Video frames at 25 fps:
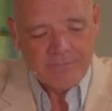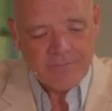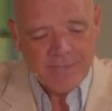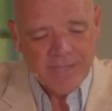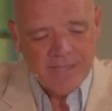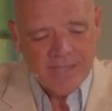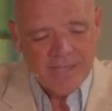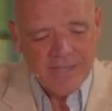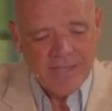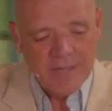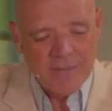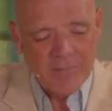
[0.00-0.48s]

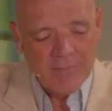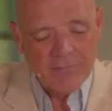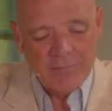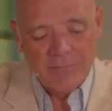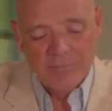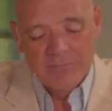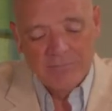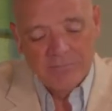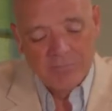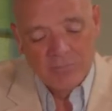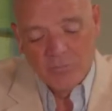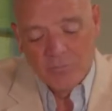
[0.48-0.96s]
uh,
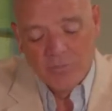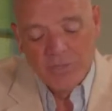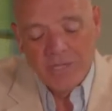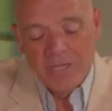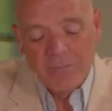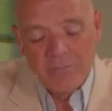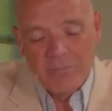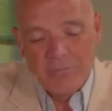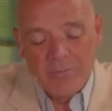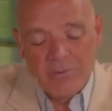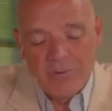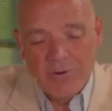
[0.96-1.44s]

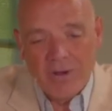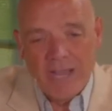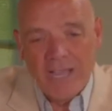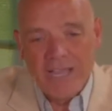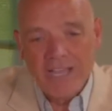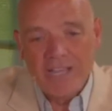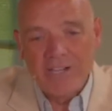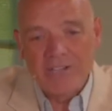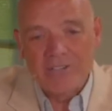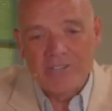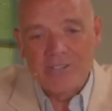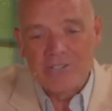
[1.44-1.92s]
really
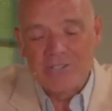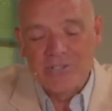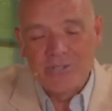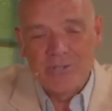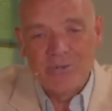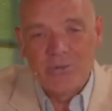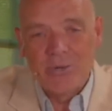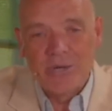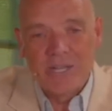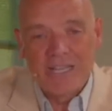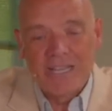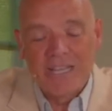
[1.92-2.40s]
prior
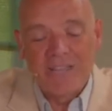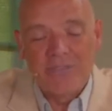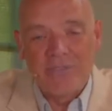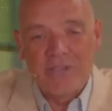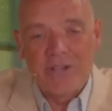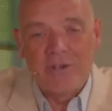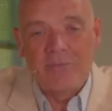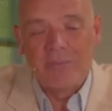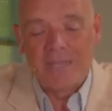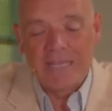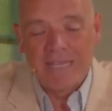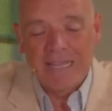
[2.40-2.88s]
to let
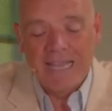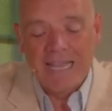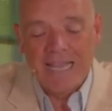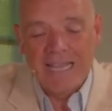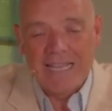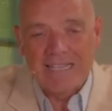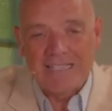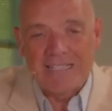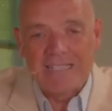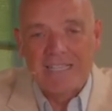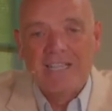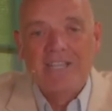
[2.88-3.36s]
there be
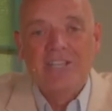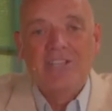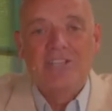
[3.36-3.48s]
light